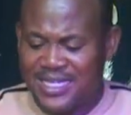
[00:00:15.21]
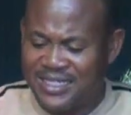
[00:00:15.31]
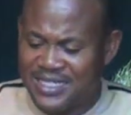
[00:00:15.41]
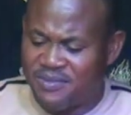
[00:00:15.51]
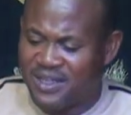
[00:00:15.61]

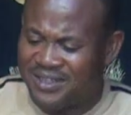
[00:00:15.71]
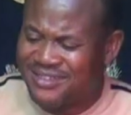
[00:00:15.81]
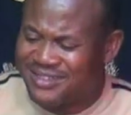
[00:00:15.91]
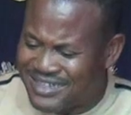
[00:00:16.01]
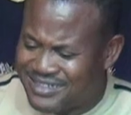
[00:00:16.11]
chapter
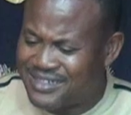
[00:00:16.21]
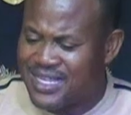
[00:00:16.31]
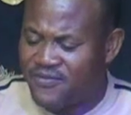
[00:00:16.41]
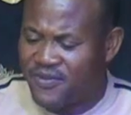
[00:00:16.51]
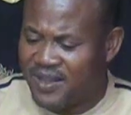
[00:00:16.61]

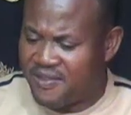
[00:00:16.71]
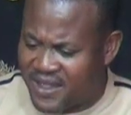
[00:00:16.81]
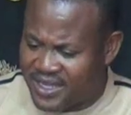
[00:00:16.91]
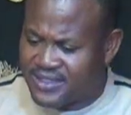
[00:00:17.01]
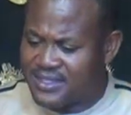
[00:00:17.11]
37,
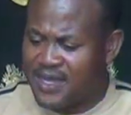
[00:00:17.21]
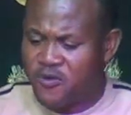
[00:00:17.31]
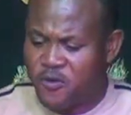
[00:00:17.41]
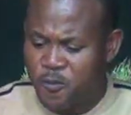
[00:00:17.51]
37,